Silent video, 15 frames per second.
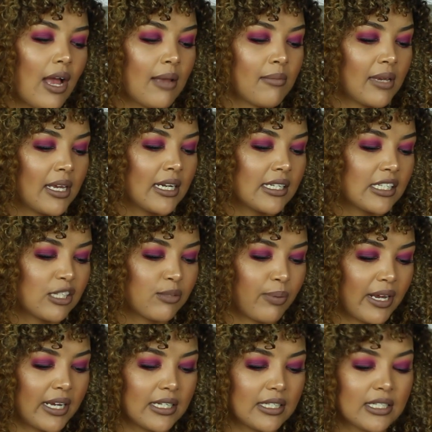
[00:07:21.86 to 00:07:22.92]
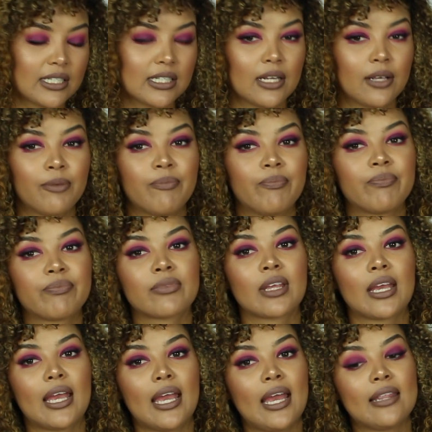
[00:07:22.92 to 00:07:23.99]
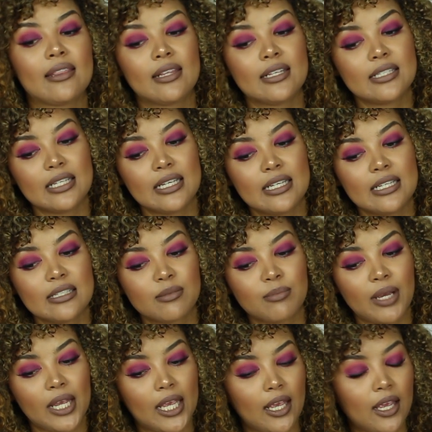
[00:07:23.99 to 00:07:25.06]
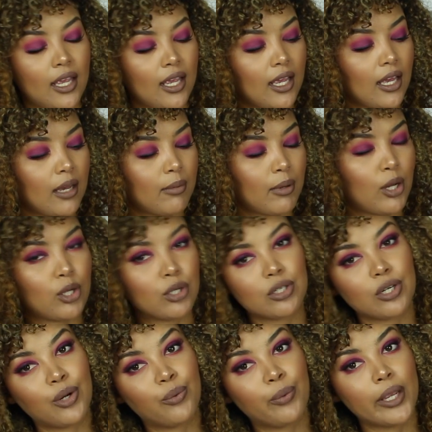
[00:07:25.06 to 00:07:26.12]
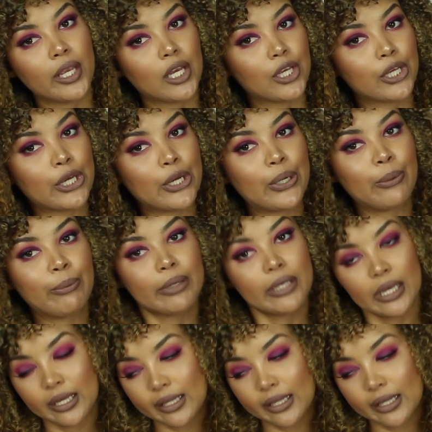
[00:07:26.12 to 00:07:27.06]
I'm in a space, and this is my hair about a week ago.